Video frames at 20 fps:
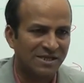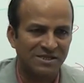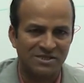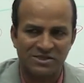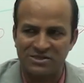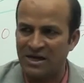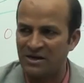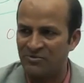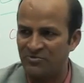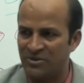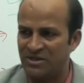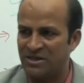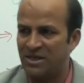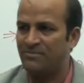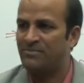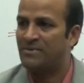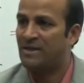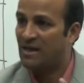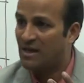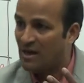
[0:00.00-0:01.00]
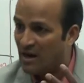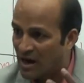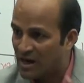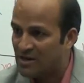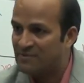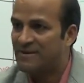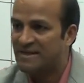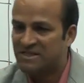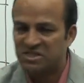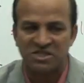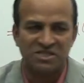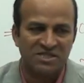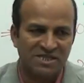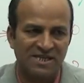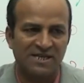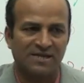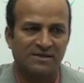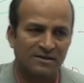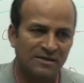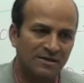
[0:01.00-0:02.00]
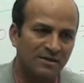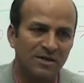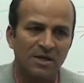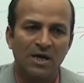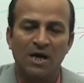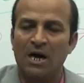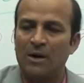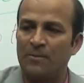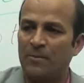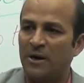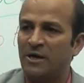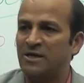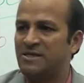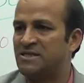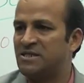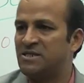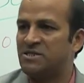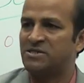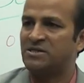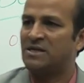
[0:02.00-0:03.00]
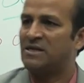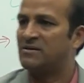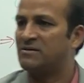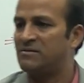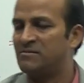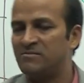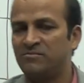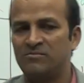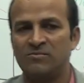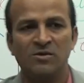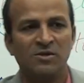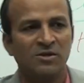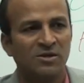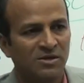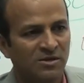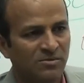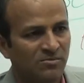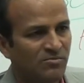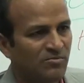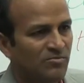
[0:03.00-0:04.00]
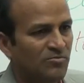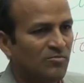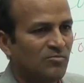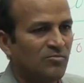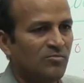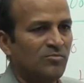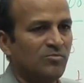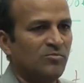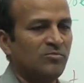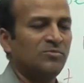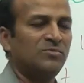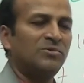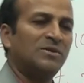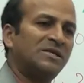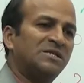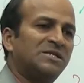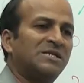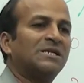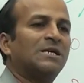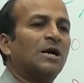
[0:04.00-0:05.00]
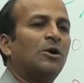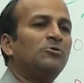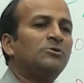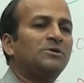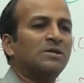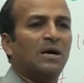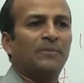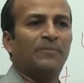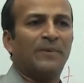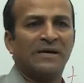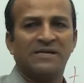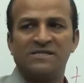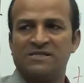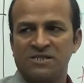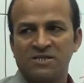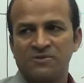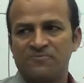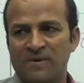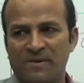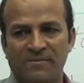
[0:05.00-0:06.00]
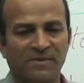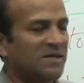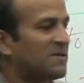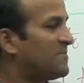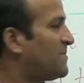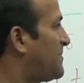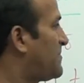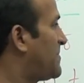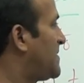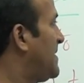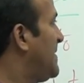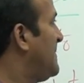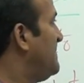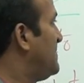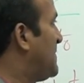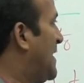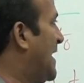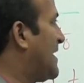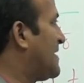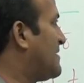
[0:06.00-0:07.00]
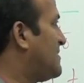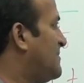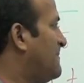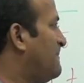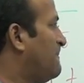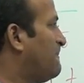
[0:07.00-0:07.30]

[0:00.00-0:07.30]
is not with them they always seek uh, apologies and um, they seek out apologies from other people and